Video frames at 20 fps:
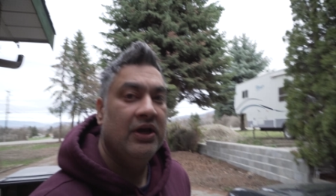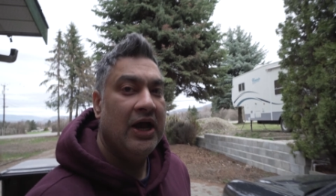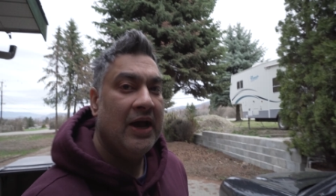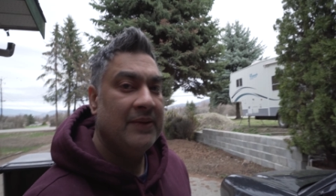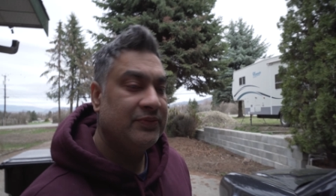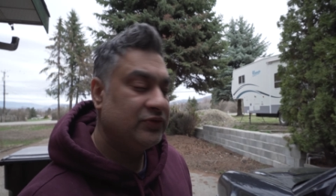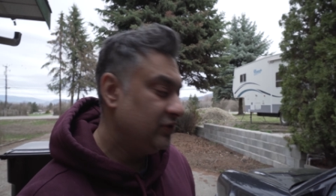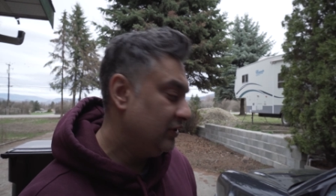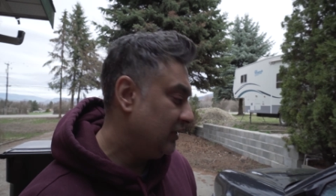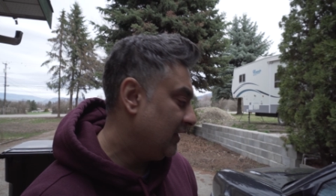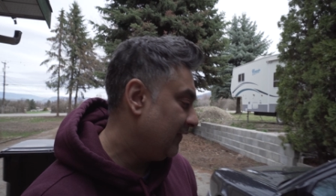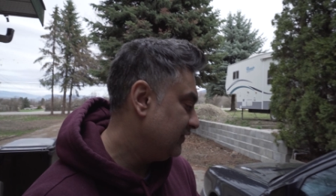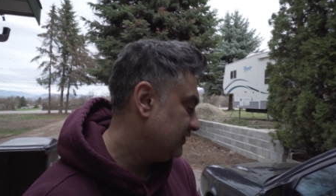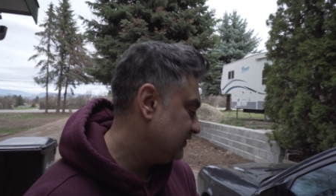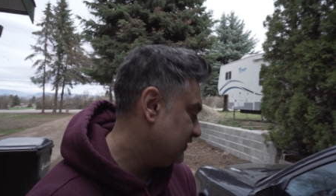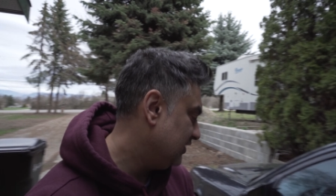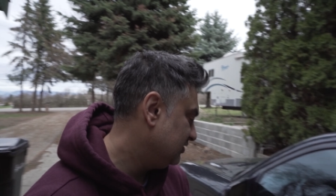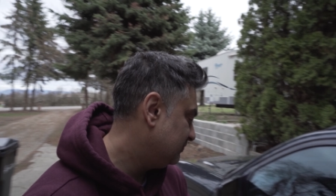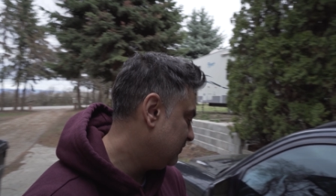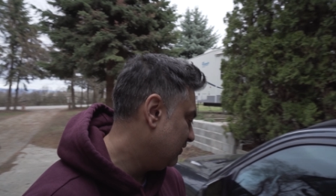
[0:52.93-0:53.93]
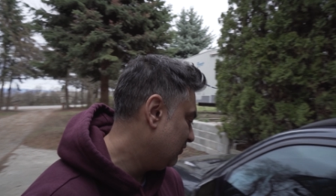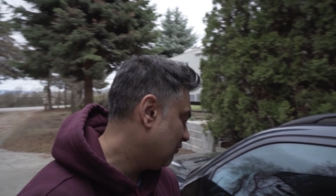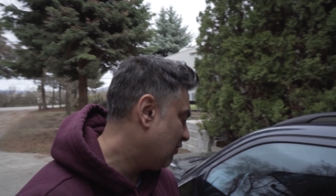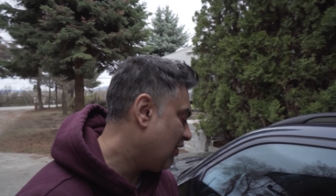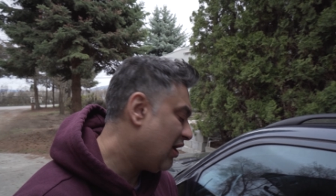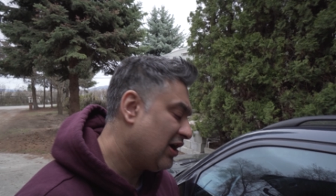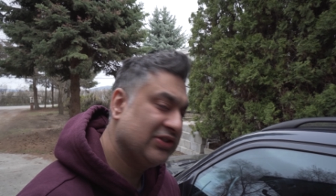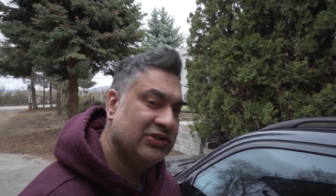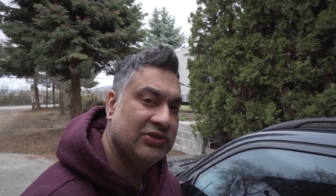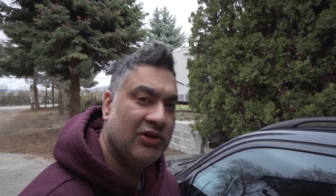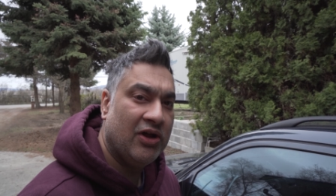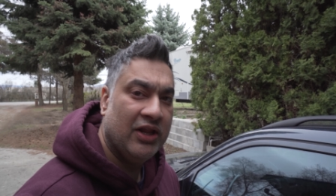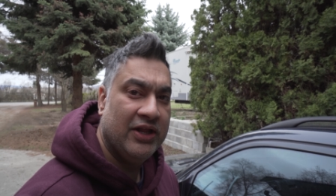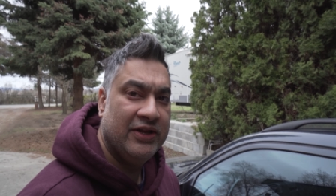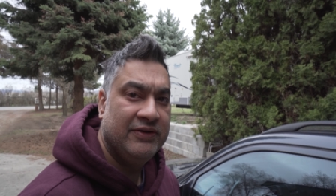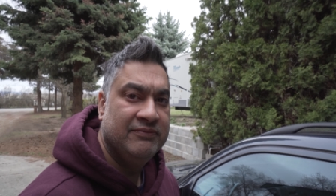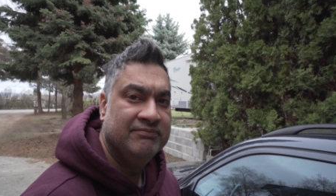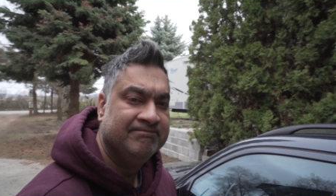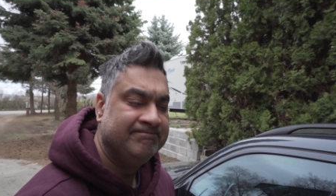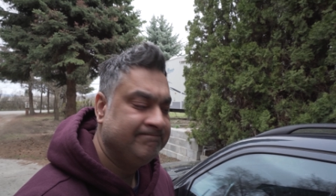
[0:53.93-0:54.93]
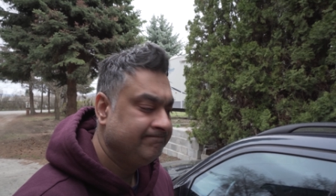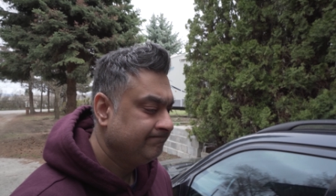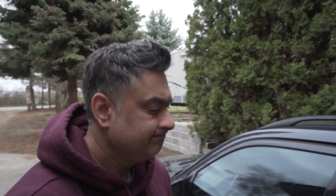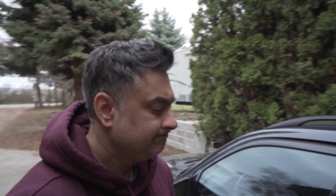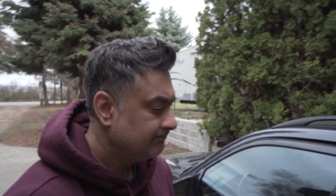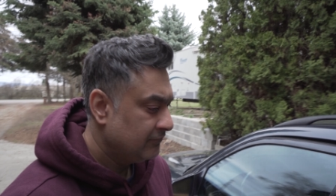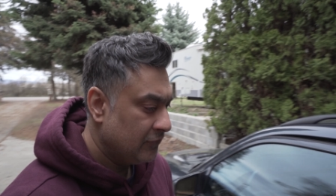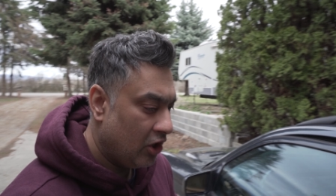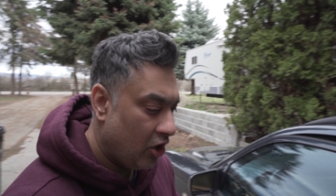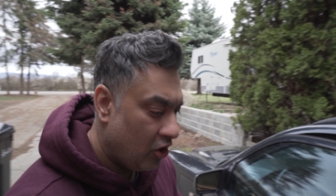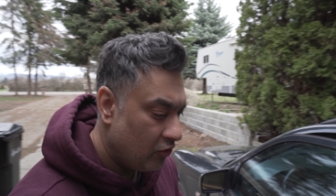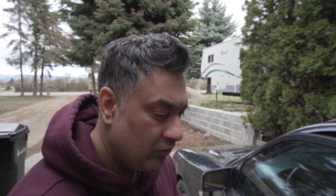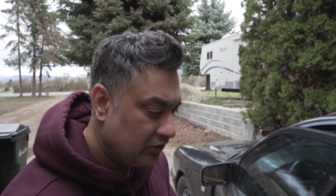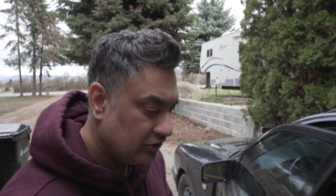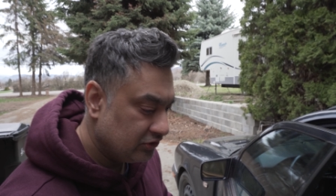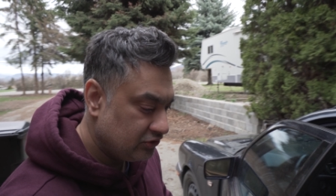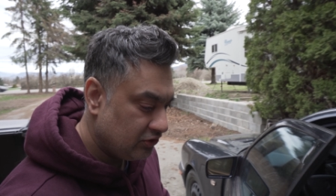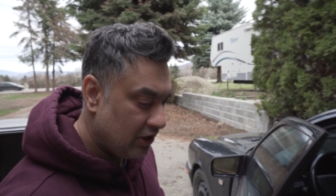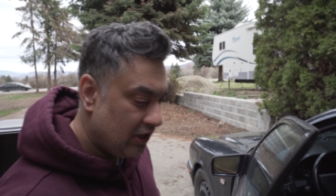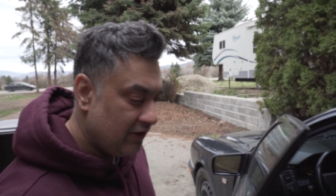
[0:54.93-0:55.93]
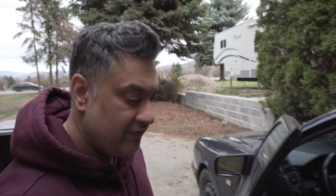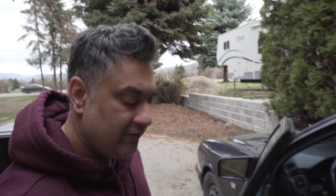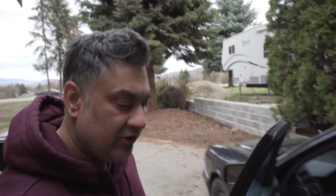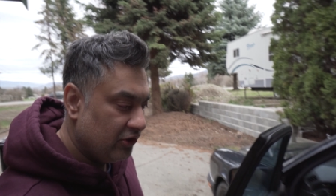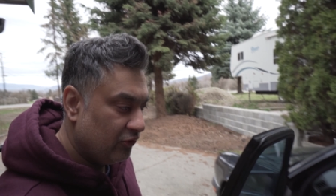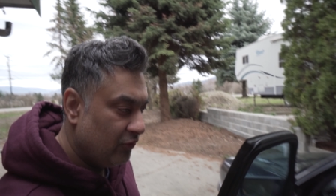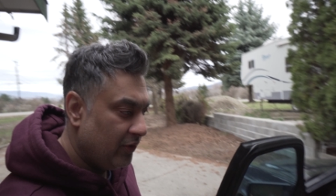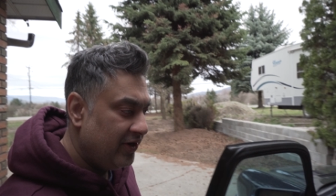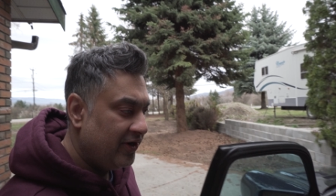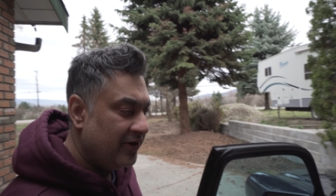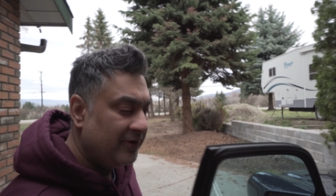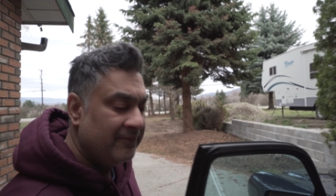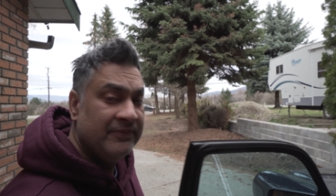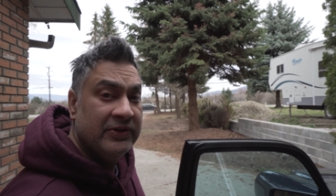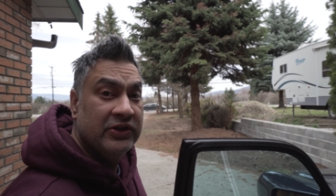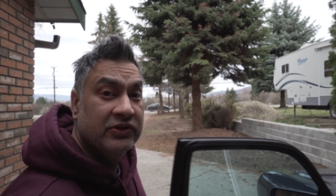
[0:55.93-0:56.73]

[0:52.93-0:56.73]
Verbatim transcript: Absolutely love this thing. It's been rock solid. All-wheel drive in the winter.